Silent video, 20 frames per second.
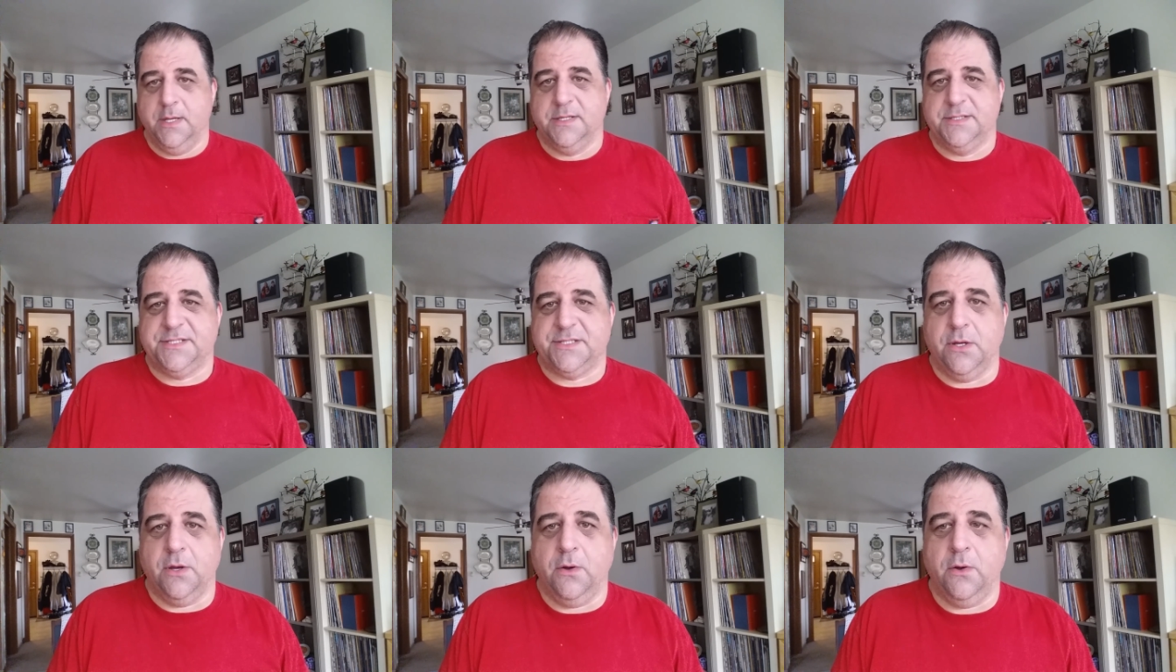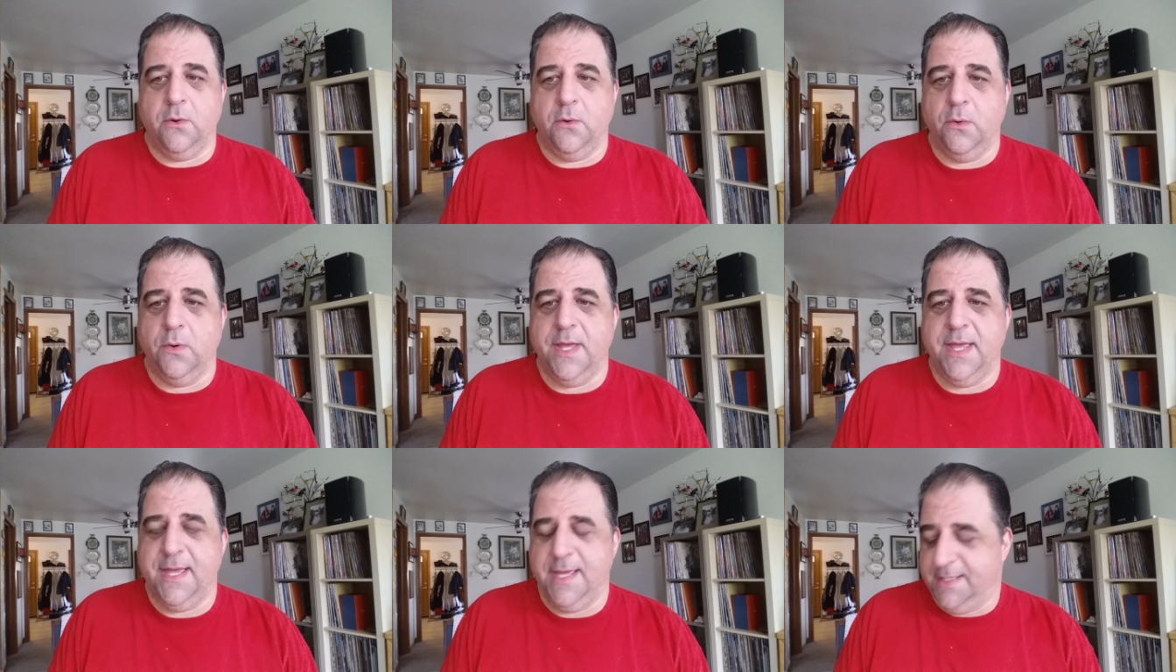
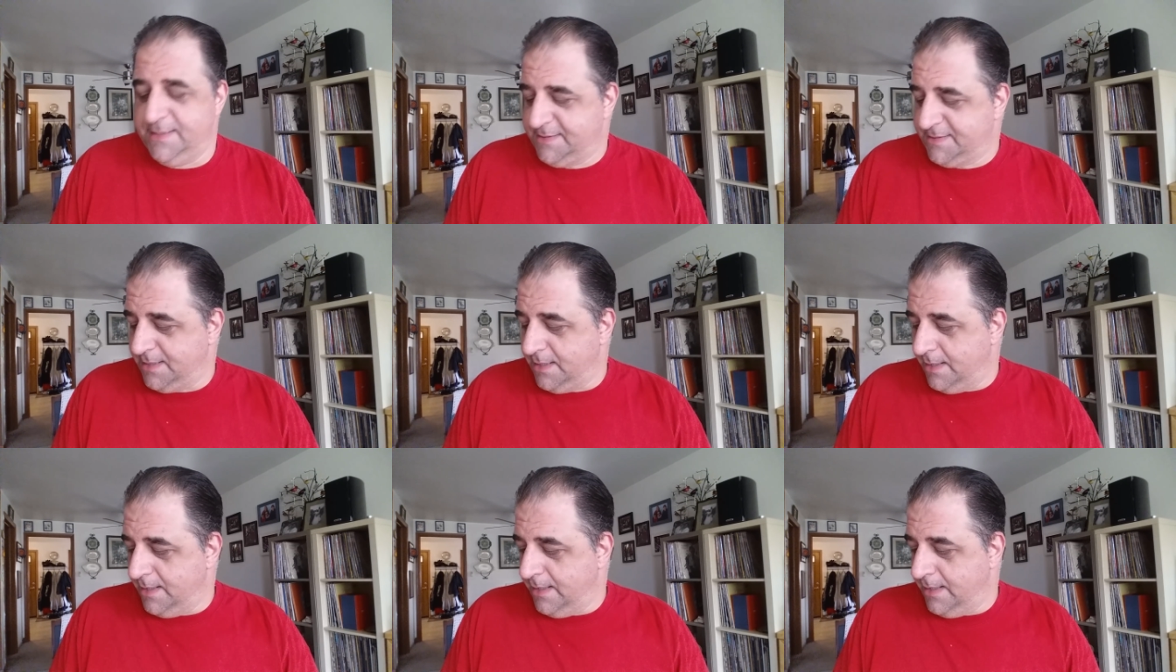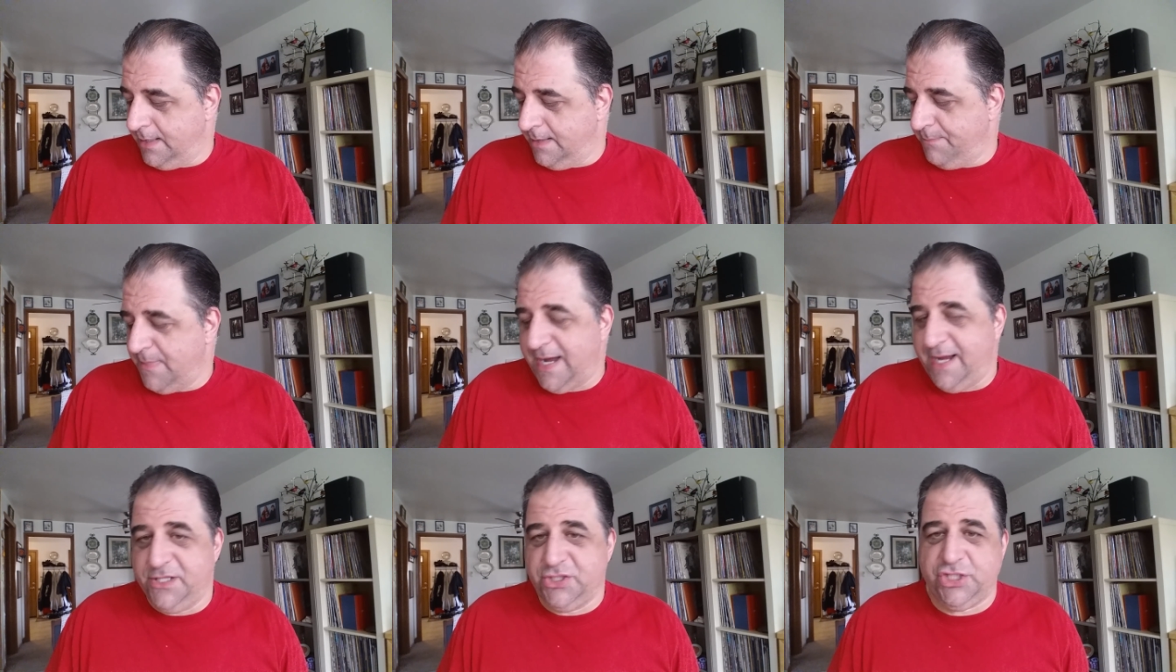So as uh,
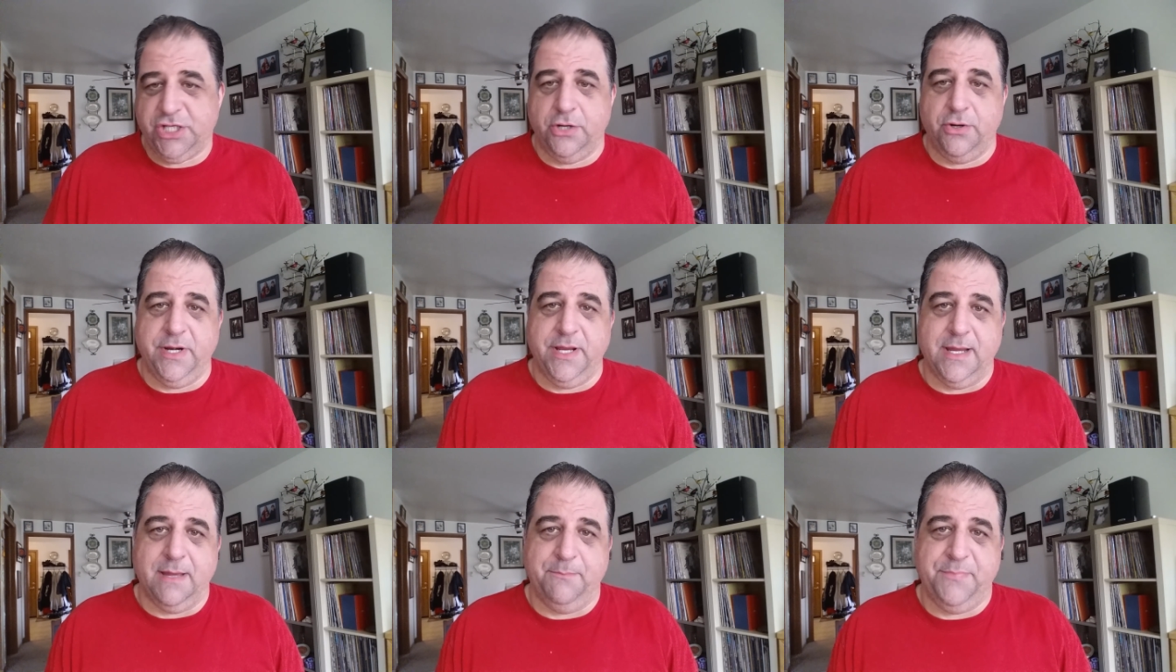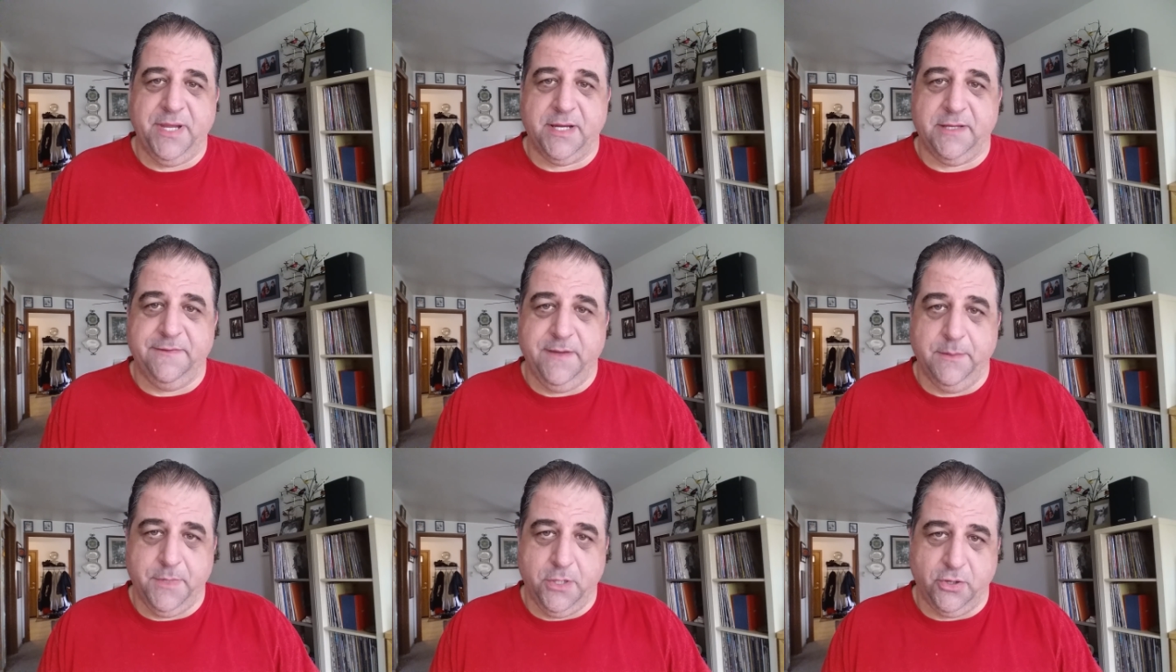my charity, I'm
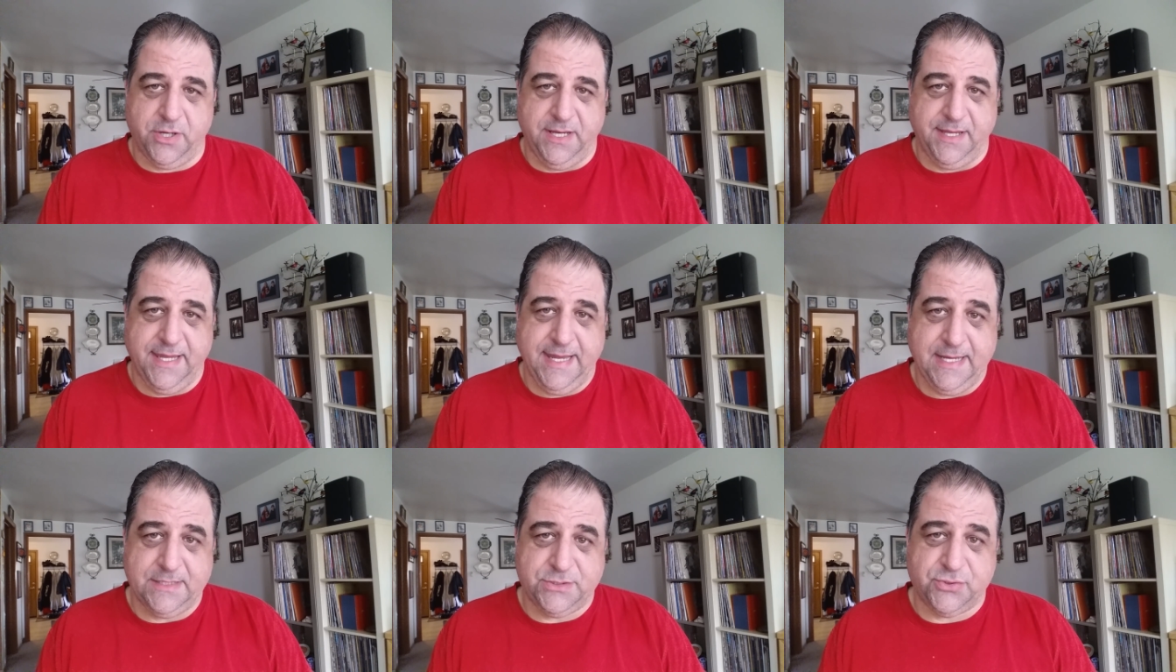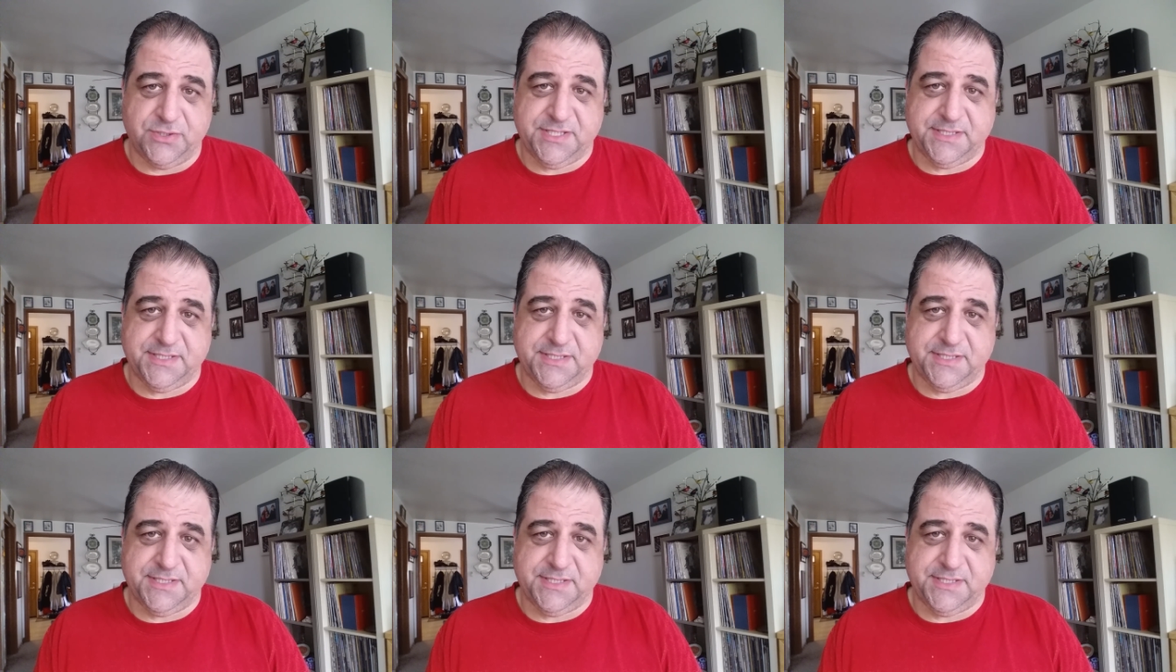picking the American Cancer